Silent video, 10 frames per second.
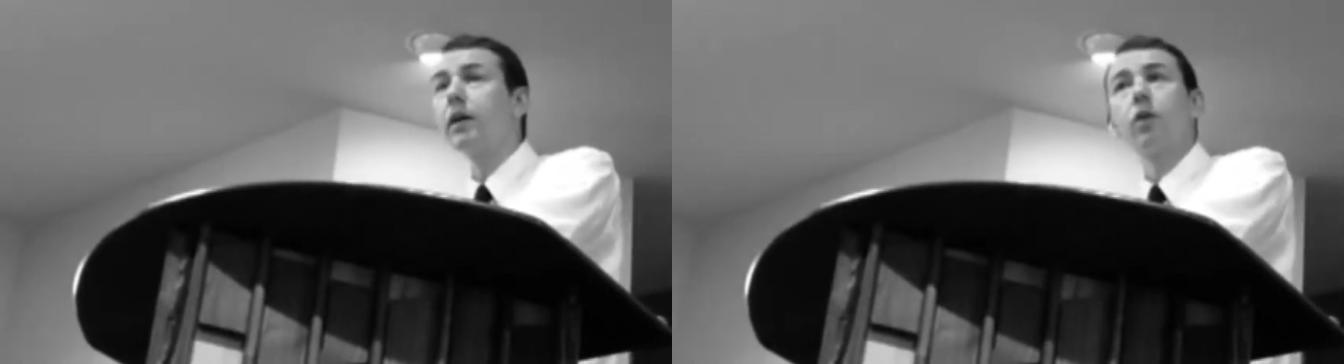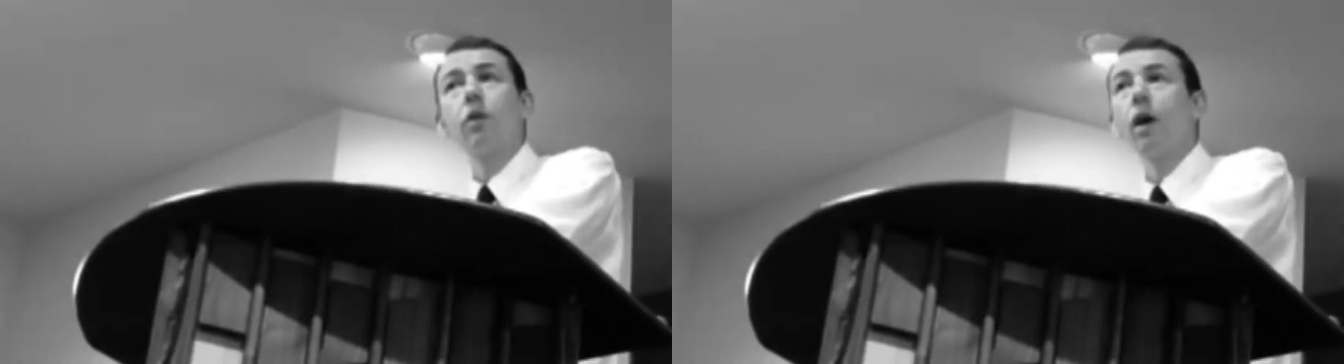
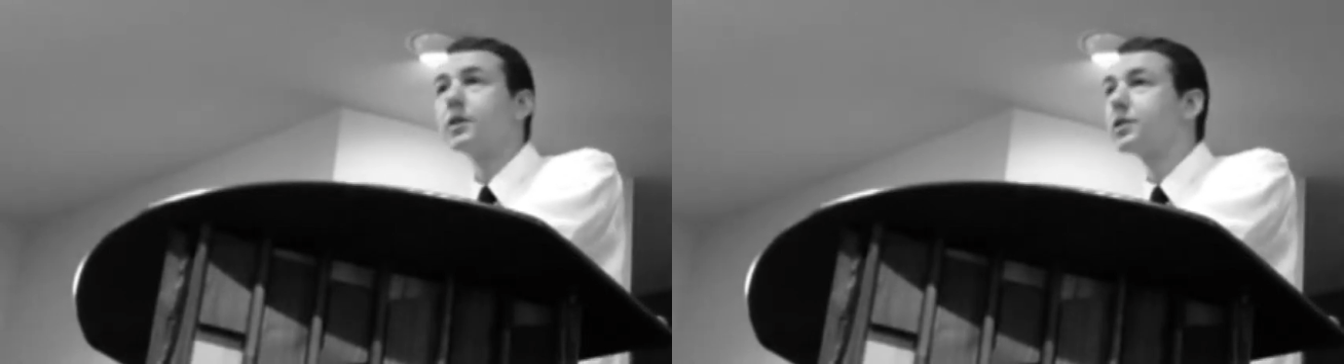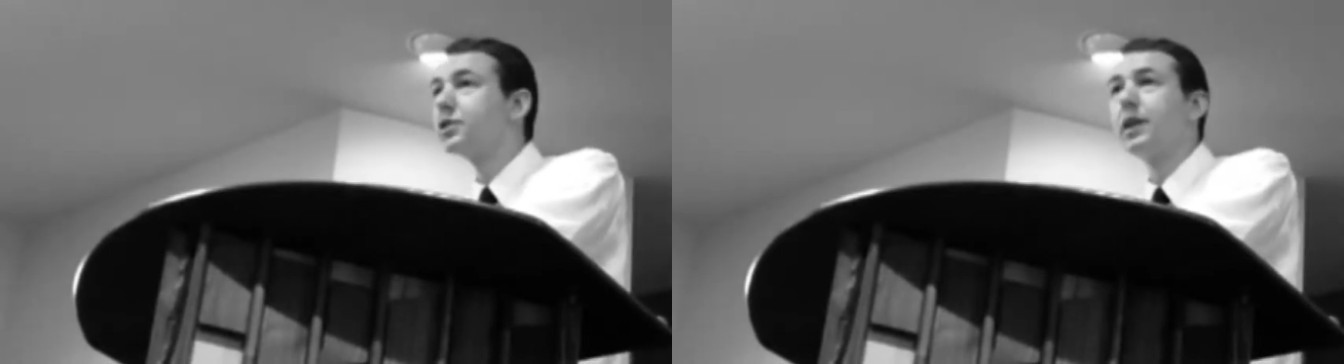and the
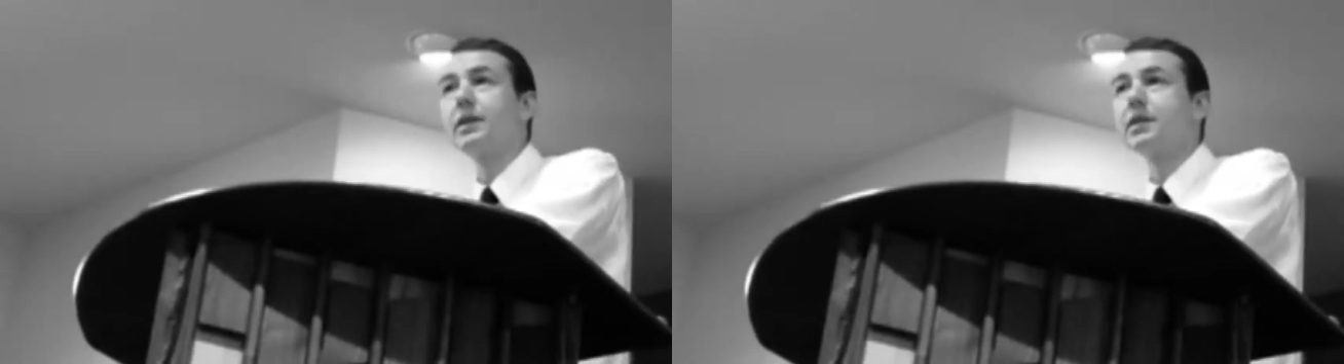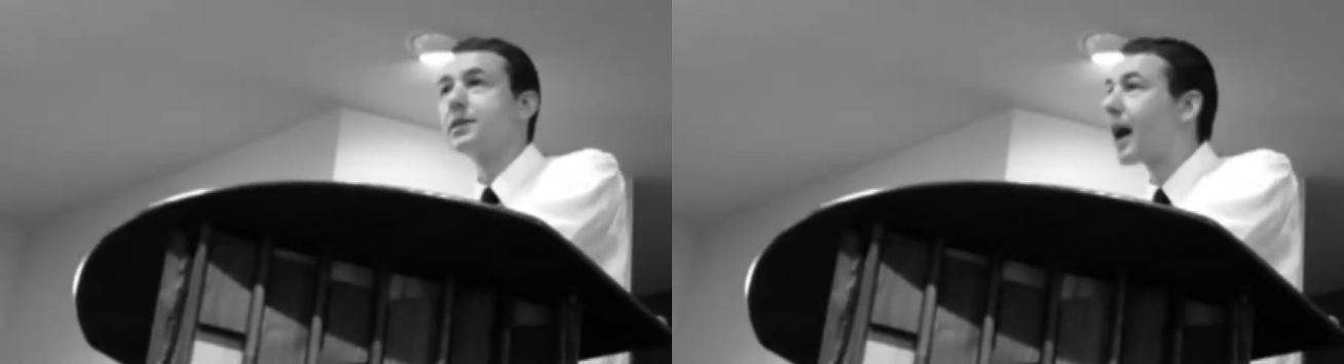cross that
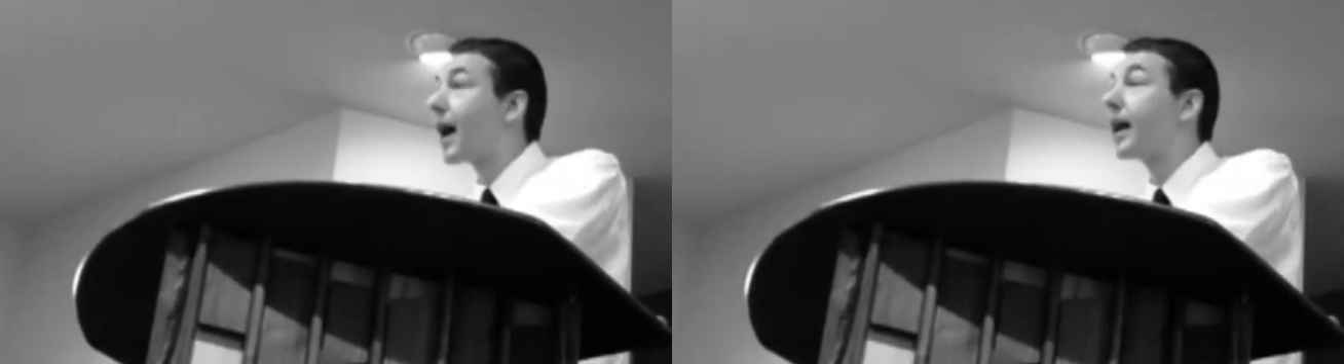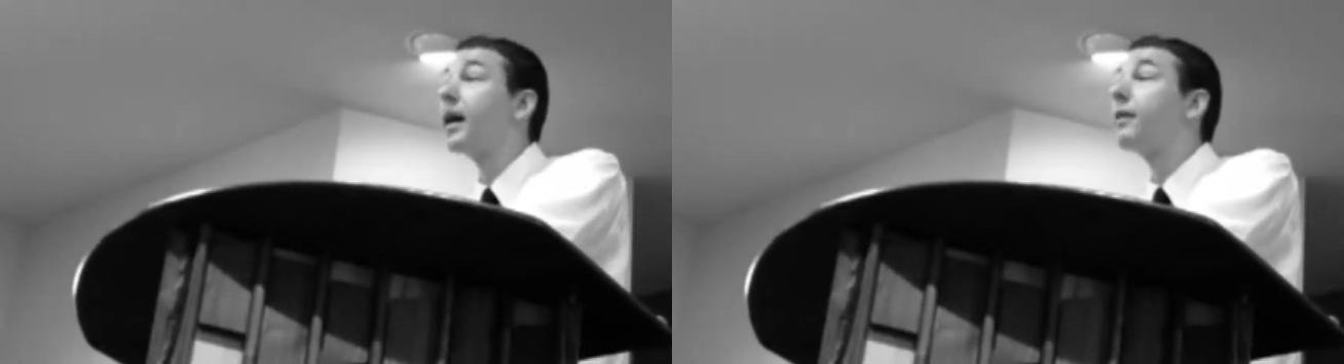Jesus
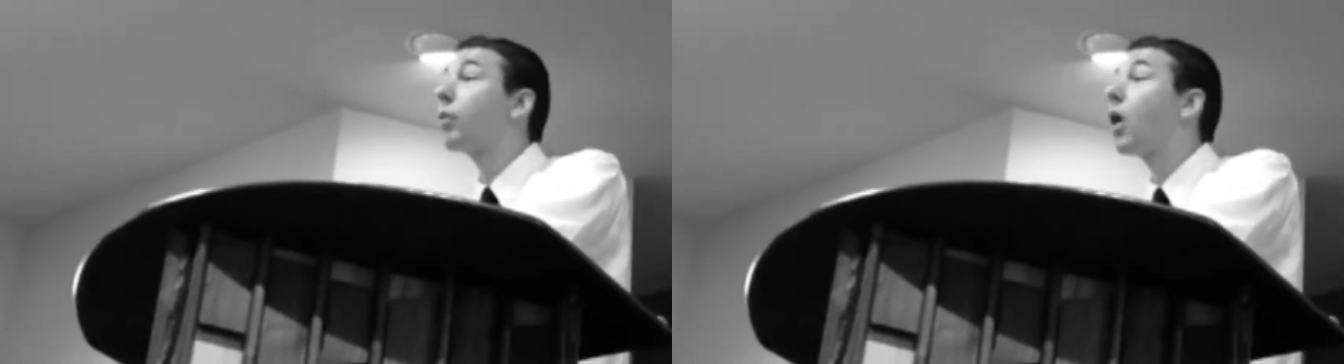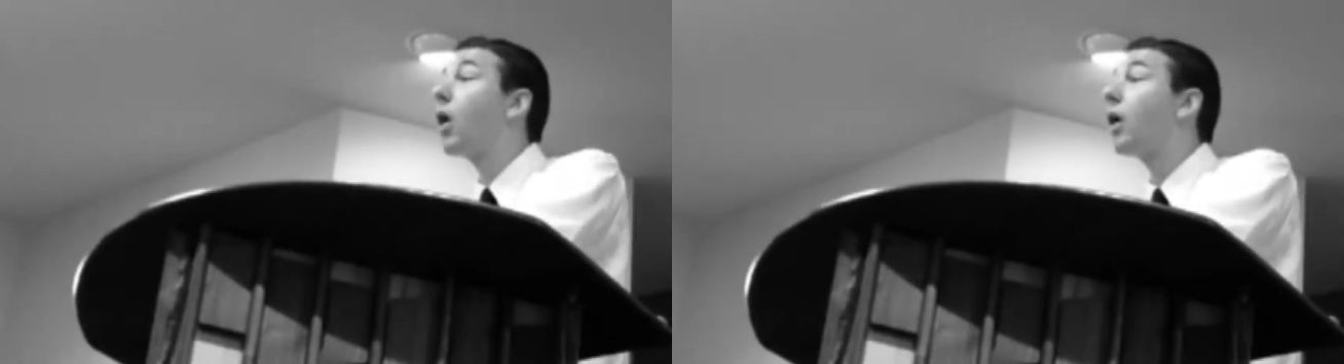died of
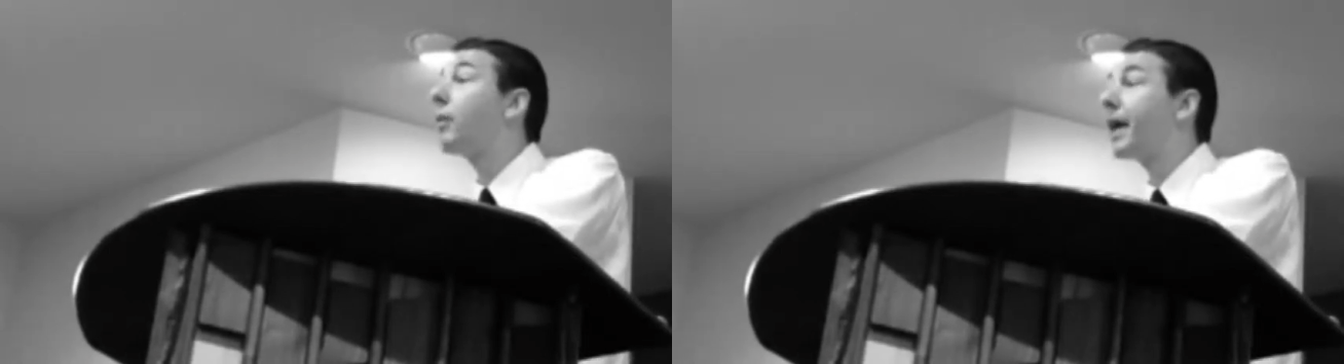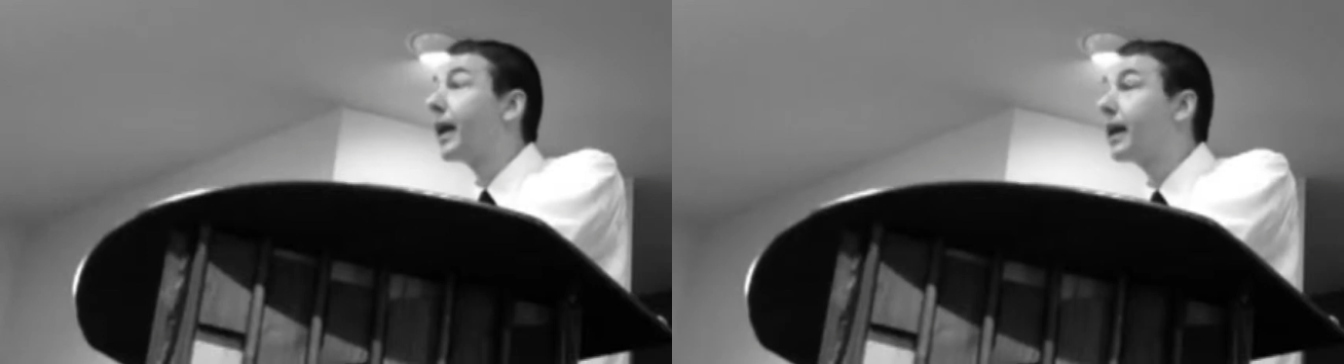were
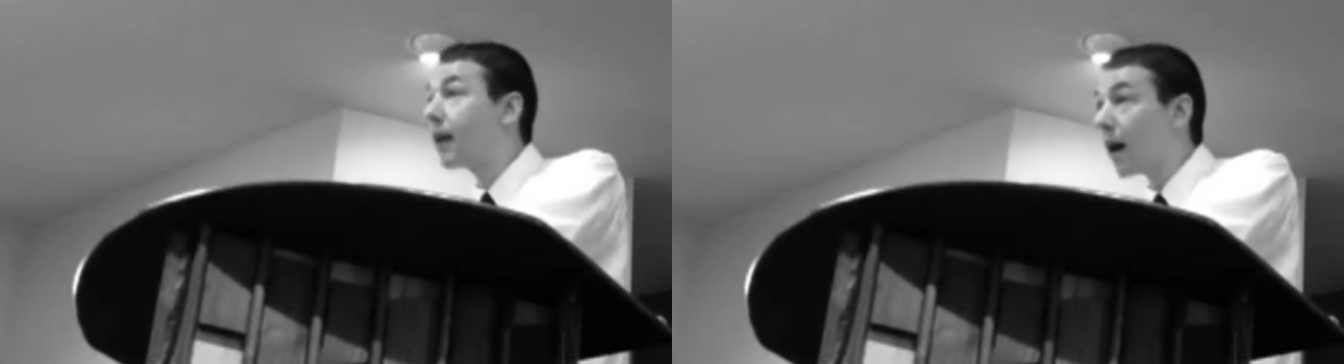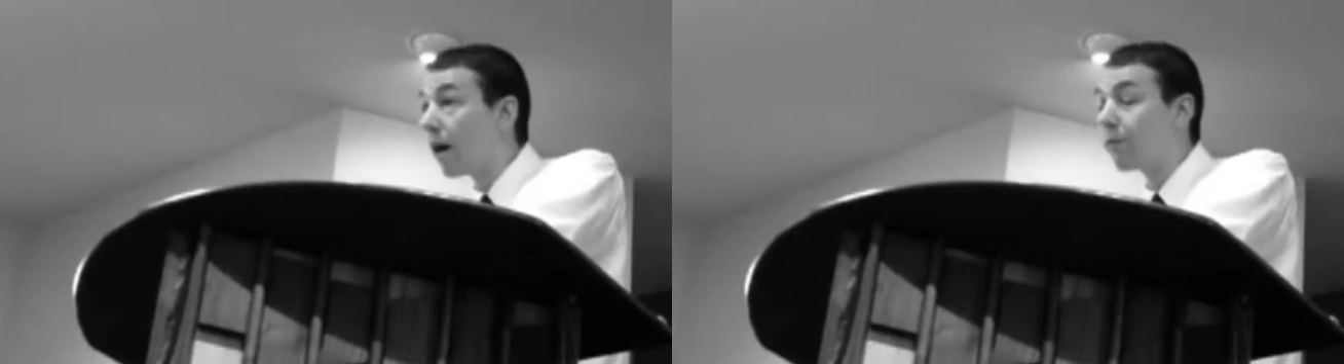all
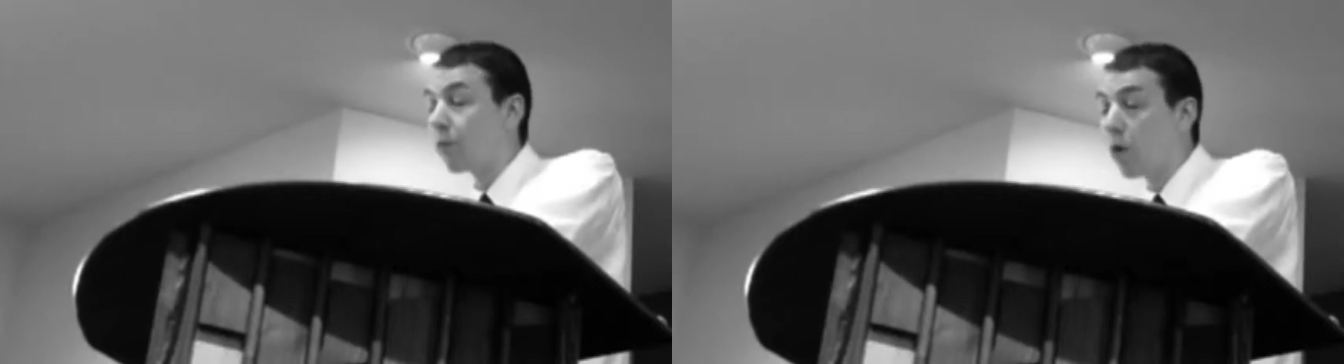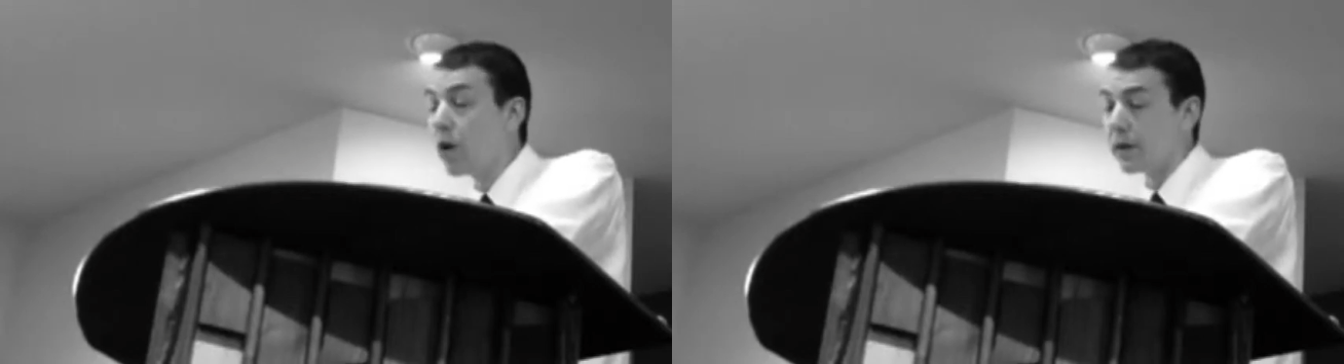made
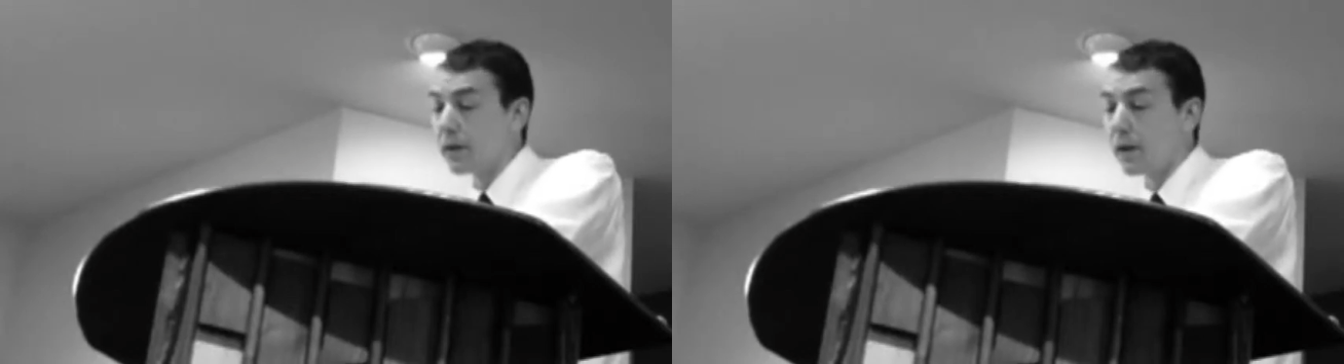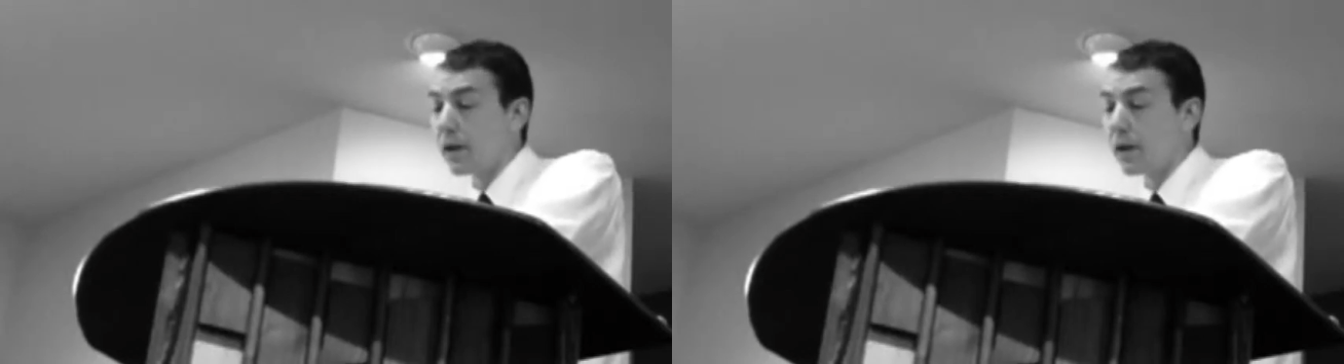of wood,